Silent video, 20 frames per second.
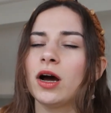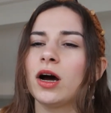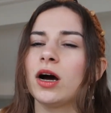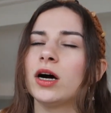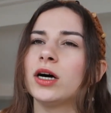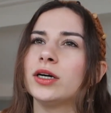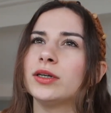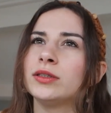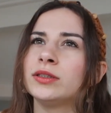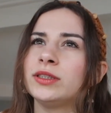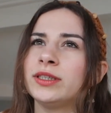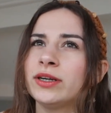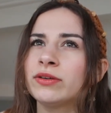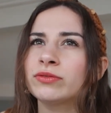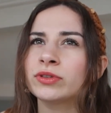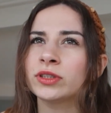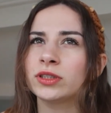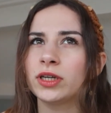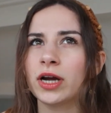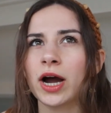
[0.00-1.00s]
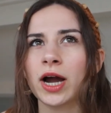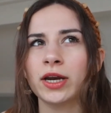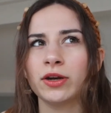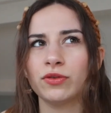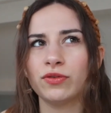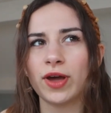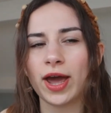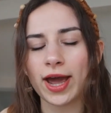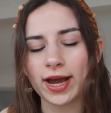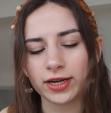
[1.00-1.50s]
uh, different kind
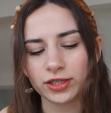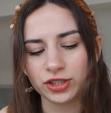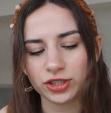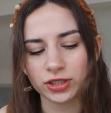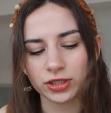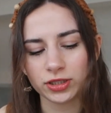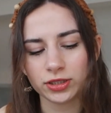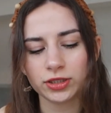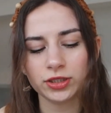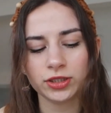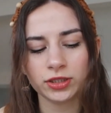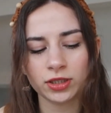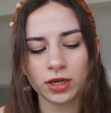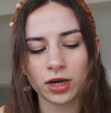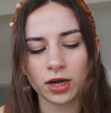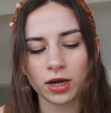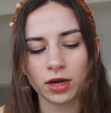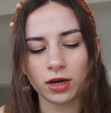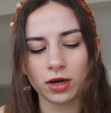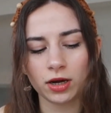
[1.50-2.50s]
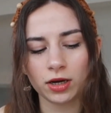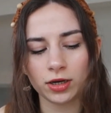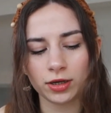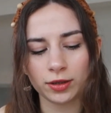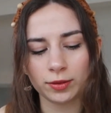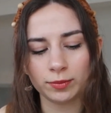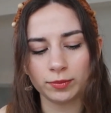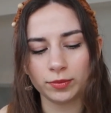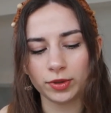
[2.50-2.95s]
of actions um,